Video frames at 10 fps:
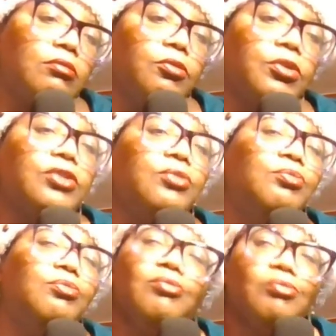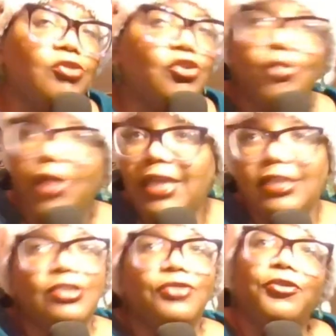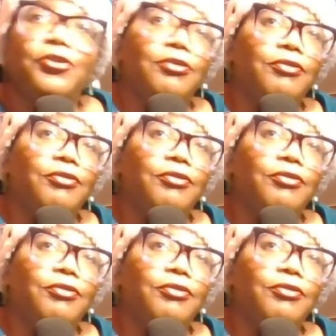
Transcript: was trying to divert the